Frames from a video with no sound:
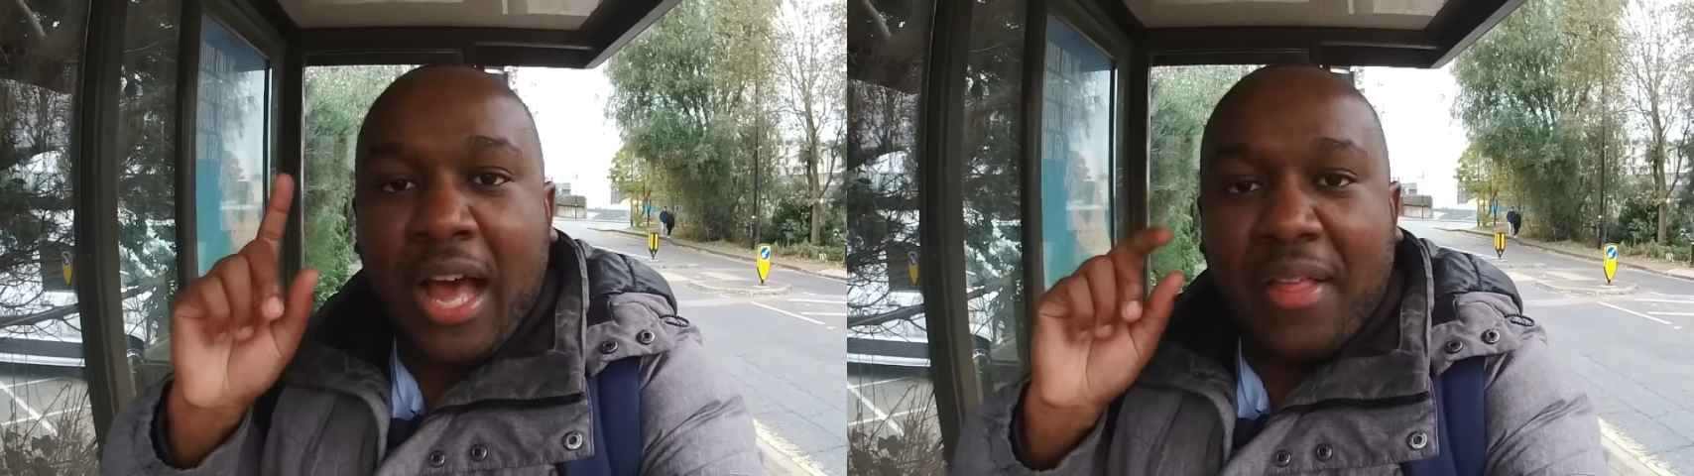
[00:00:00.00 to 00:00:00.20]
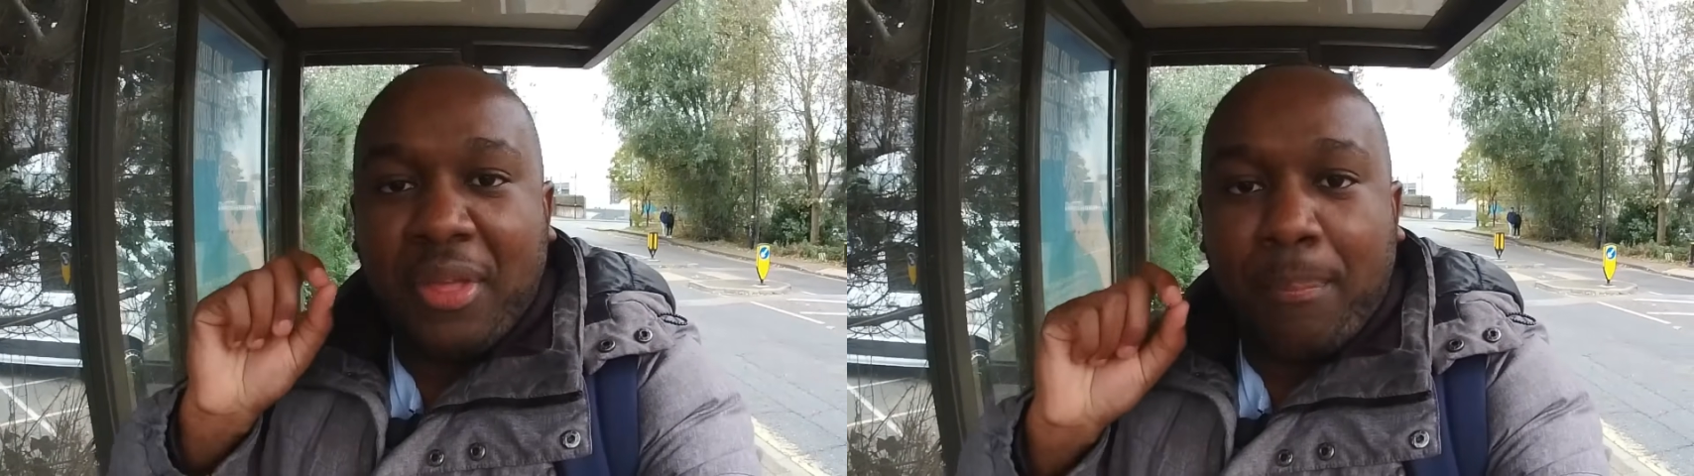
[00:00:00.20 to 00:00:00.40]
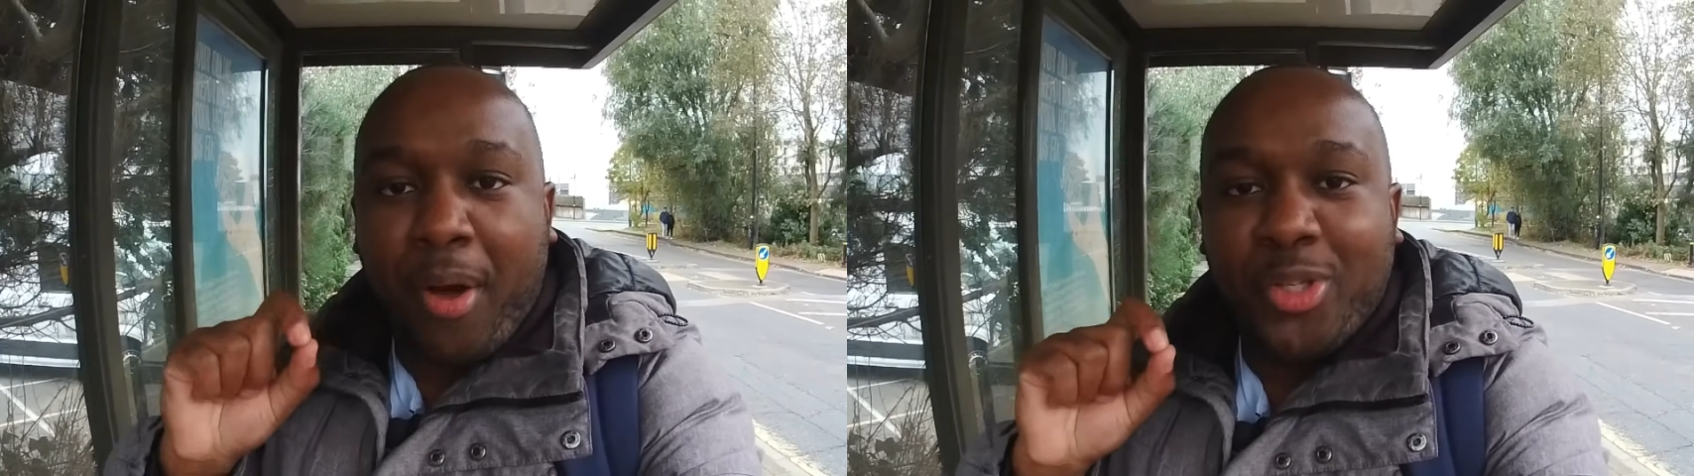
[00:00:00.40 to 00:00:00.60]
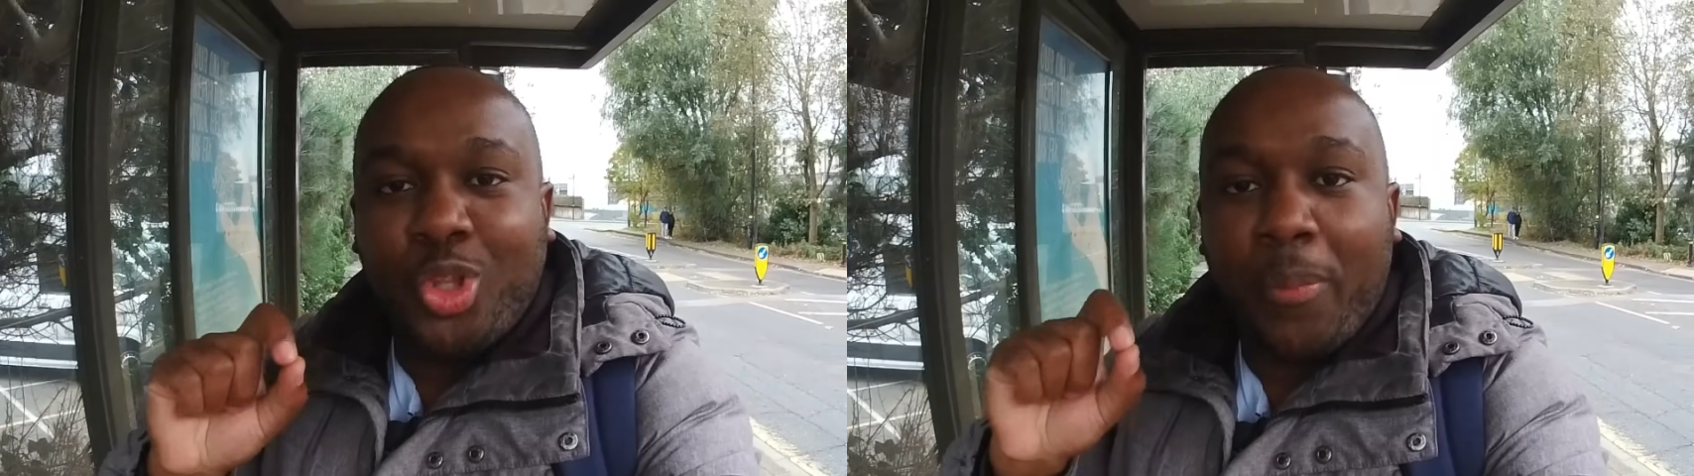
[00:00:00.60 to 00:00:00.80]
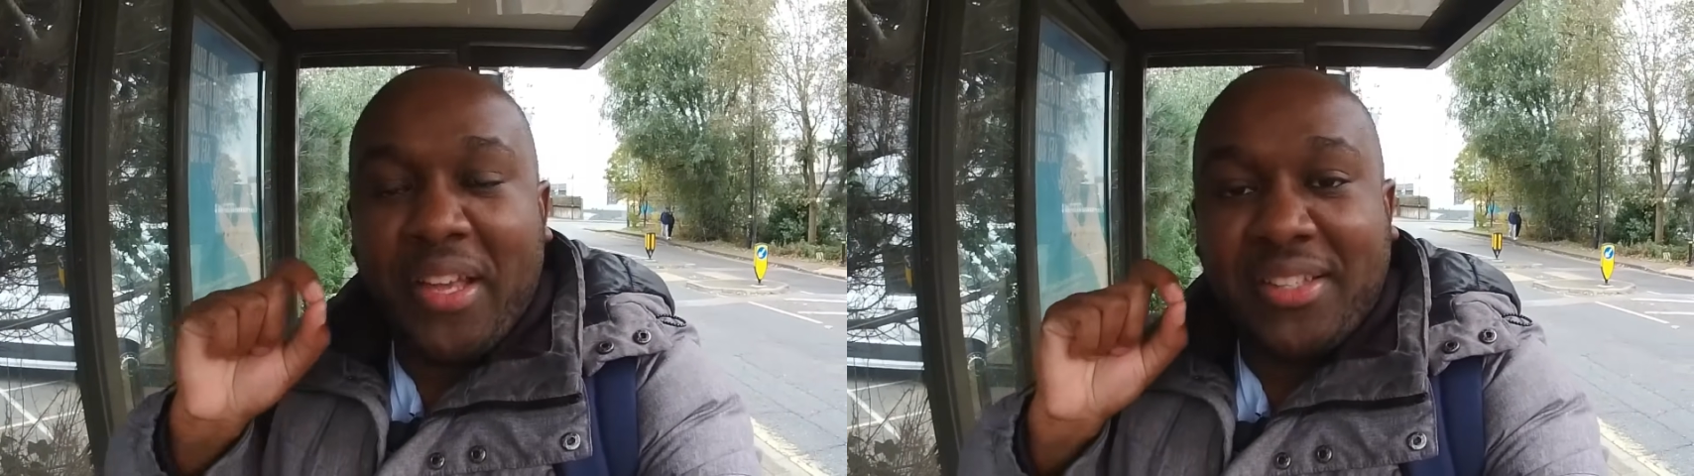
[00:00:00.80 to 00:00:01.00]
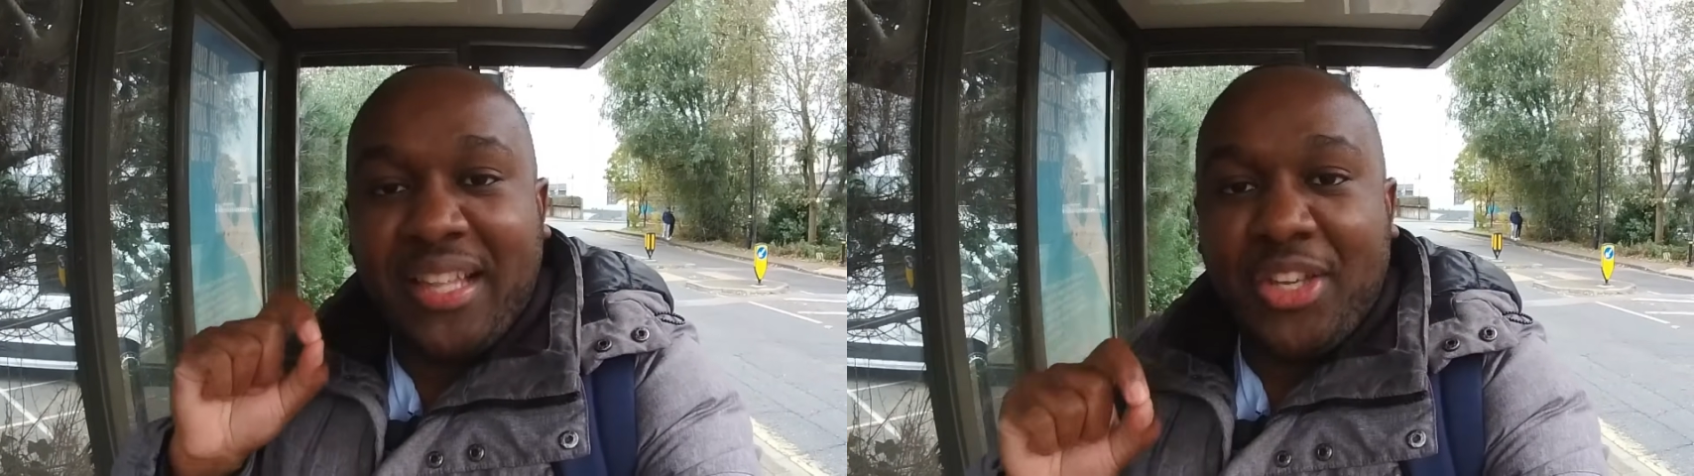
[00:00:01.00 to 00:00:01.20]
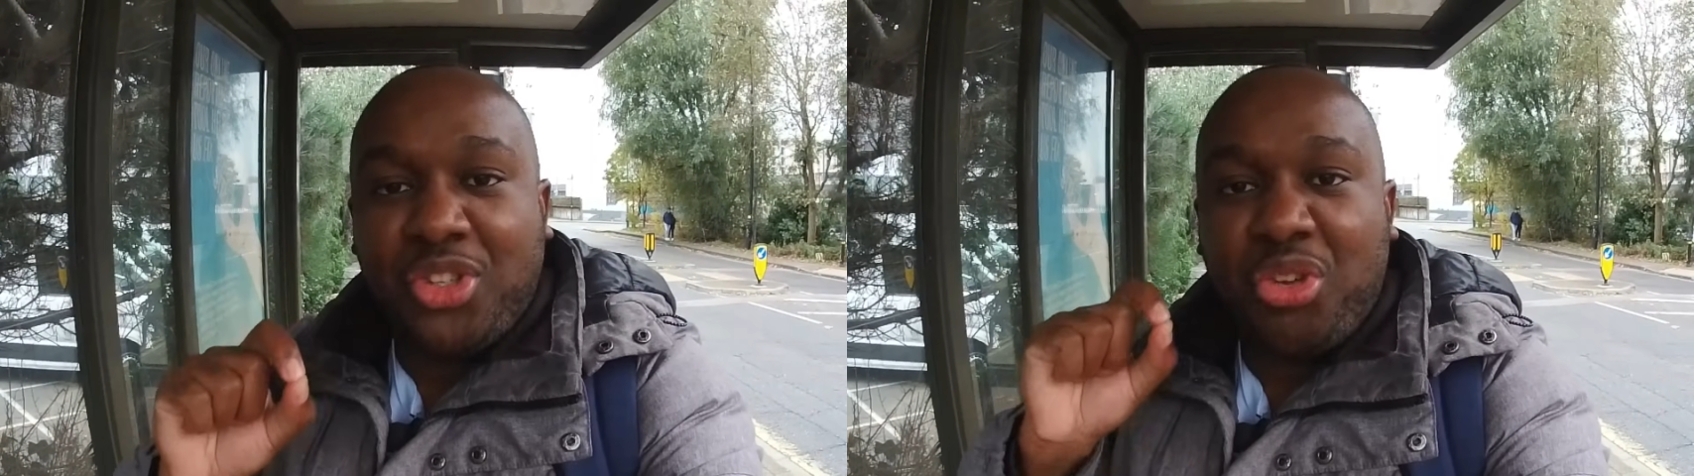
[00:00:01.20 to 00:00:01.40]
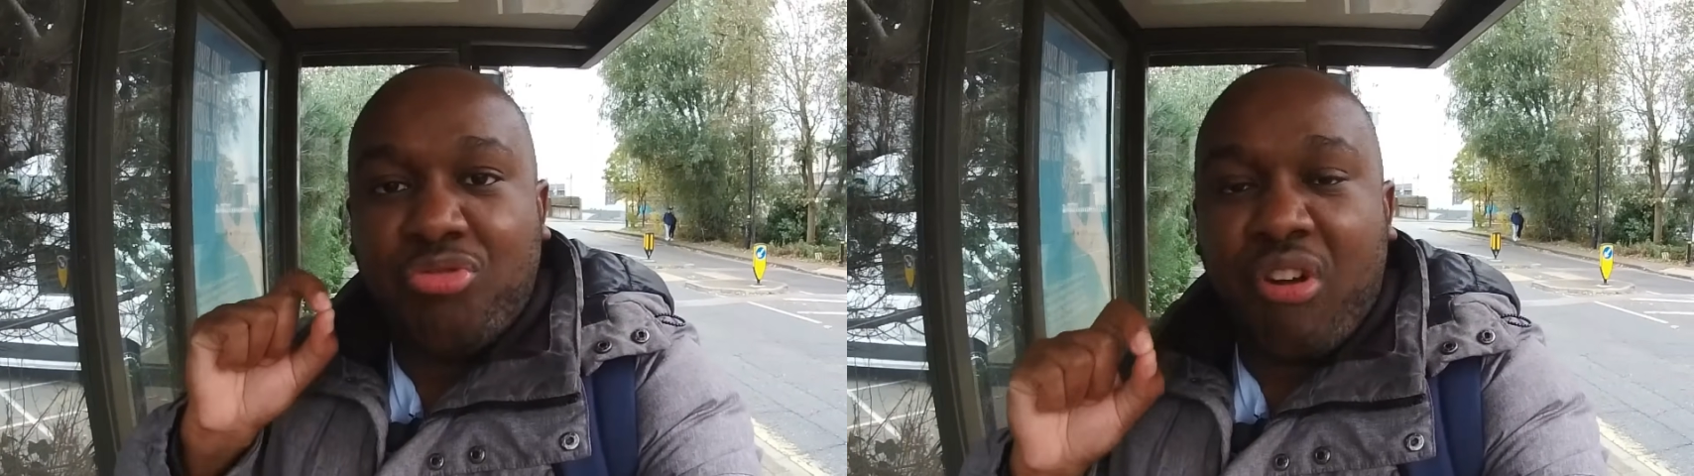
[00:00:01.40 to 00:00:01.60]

and the bus stop is literally